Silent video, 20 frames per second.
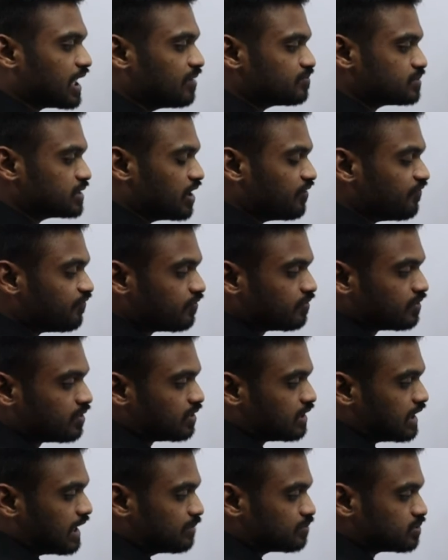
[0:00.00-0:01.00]
grams of
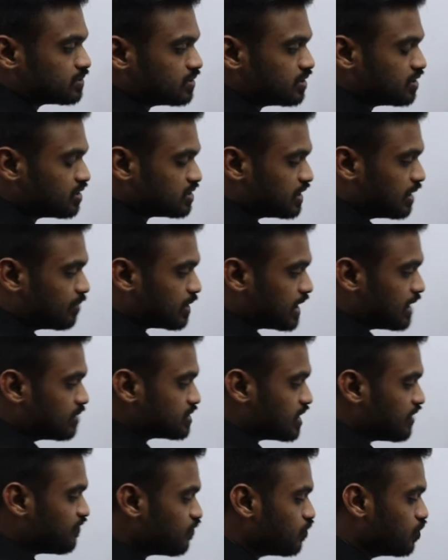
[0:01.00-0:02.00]

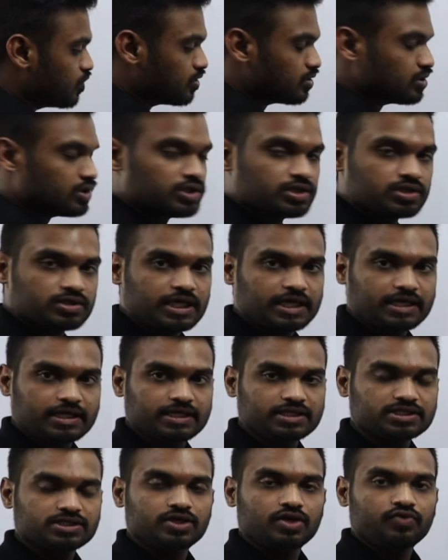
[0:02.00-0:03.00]
gold. That
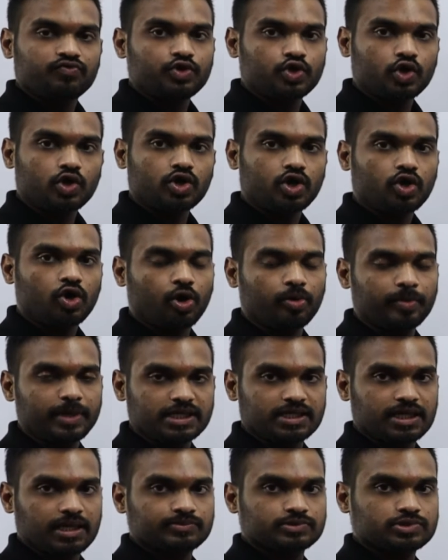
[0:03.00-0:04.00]
is, we don't know how
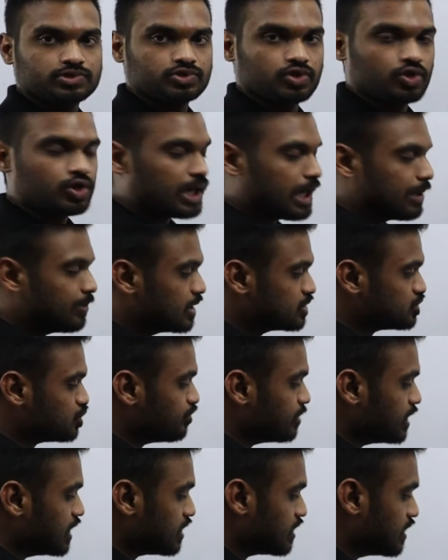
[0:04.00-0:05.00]
many grams. So I am
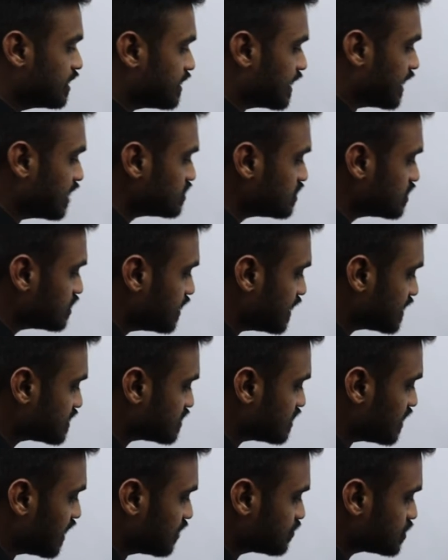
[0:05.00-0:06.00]
assuming it as
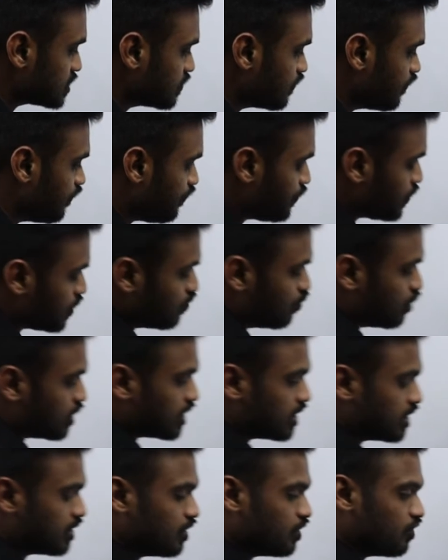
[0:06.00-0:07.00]
x grams.
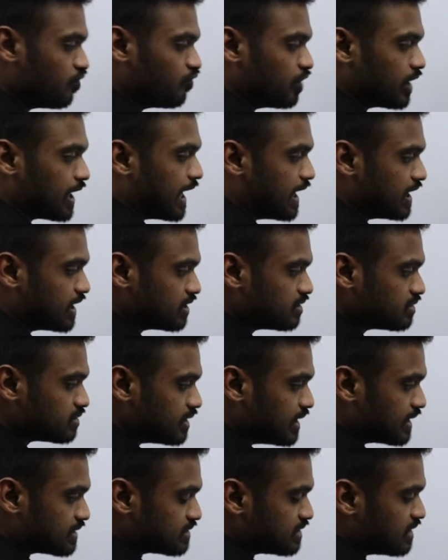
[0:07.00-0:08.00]
Okay, we are
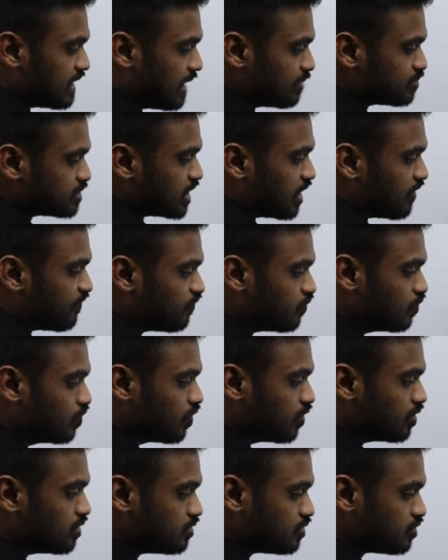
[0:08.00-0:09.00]
adding x grams of
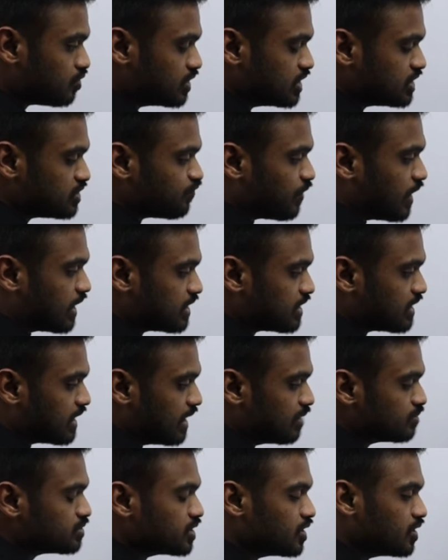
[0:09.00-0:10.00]
gold to this 40
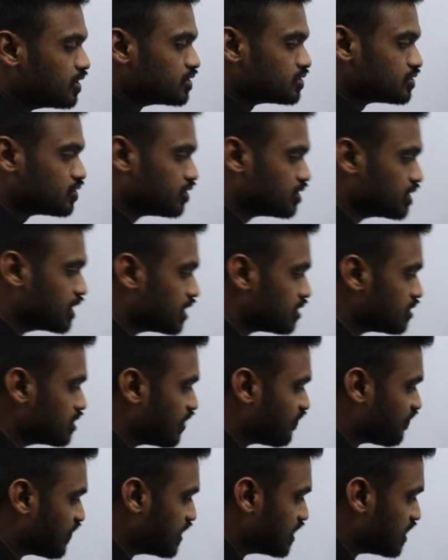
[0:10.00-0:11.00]
grams so that
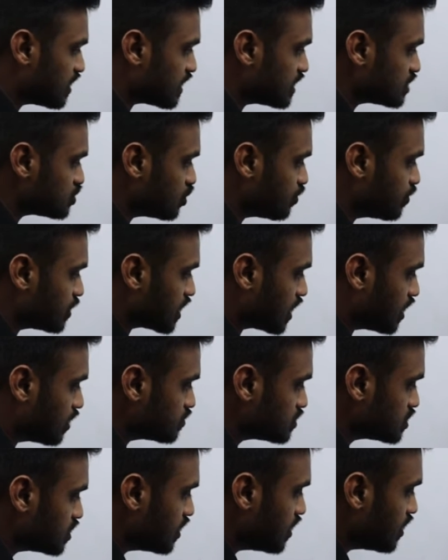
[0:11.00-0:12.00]
the final ratio
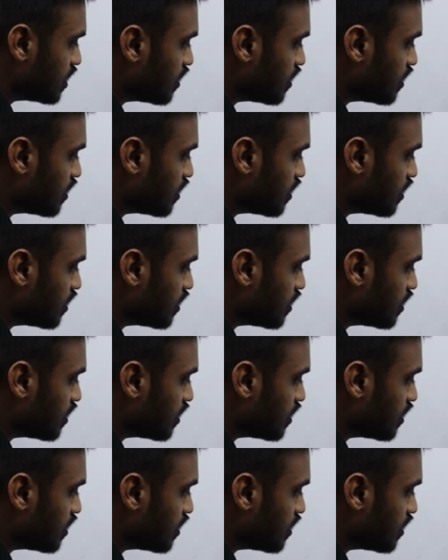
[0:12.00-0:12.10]
becomes